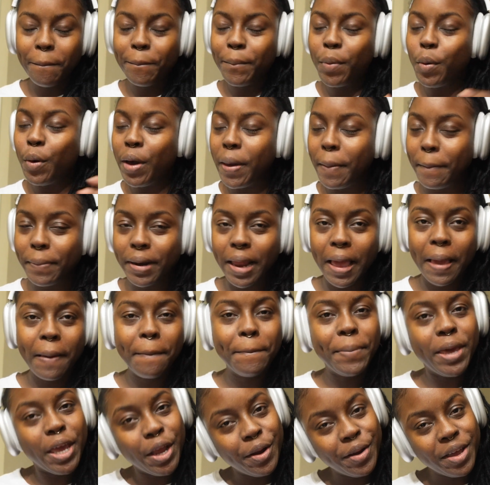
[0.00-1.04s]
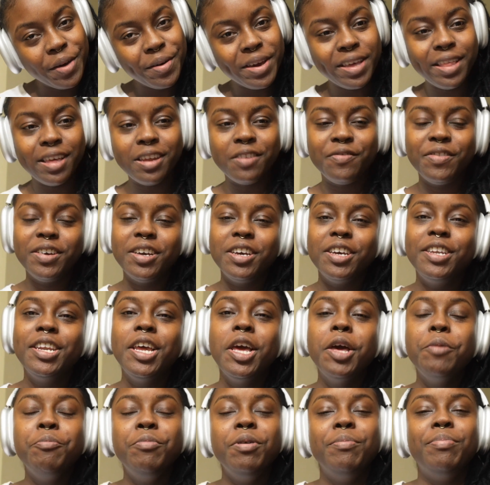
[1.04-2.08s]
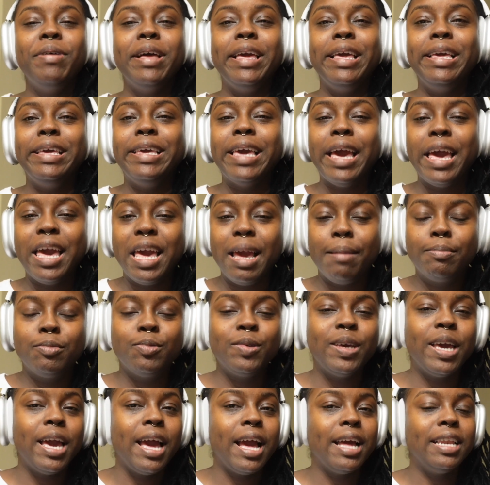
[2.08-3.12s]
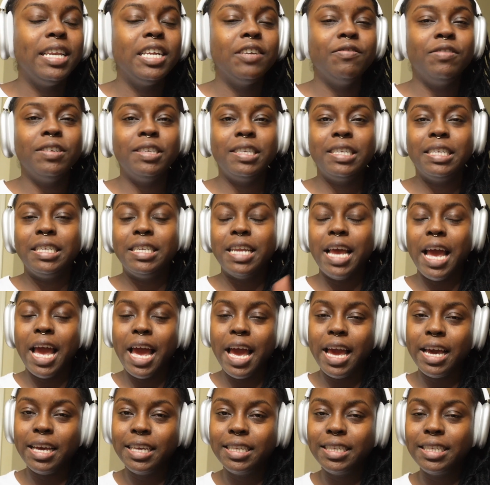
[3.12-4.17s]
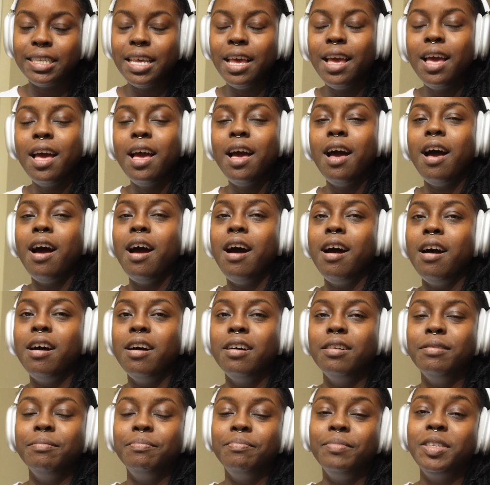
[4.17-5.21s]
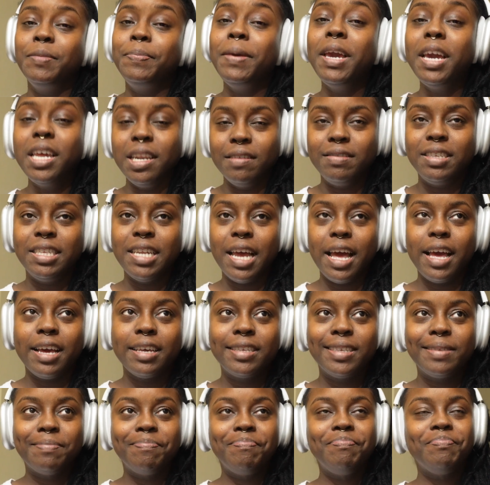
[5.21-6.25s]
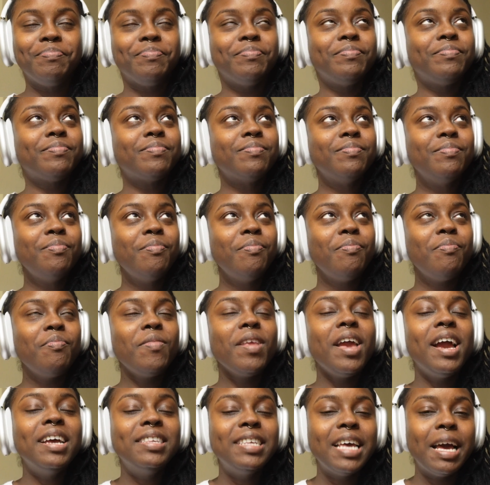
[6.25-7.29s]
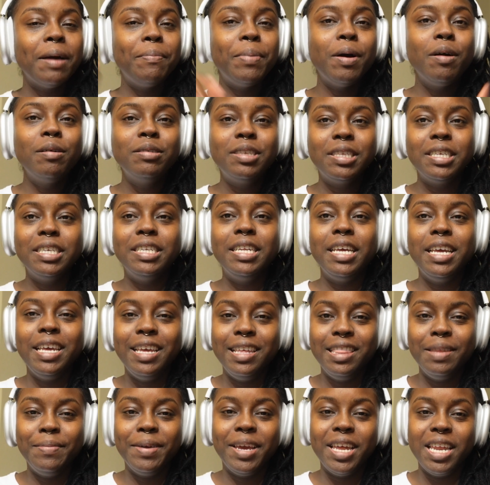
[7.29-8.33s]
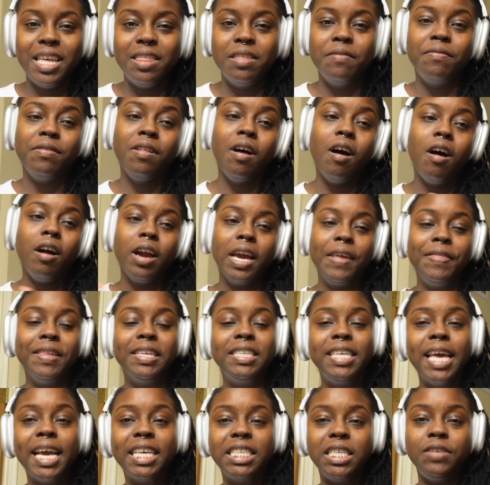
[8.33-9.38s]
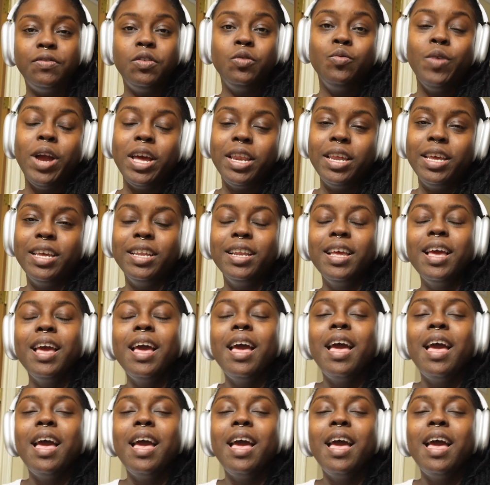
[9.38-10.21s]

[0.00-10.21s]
point blank period. We had a lot of fun. We played games, we had different snacks. Speaking of snacks, as I posted in the beginning of the vlog in the text, if you read it,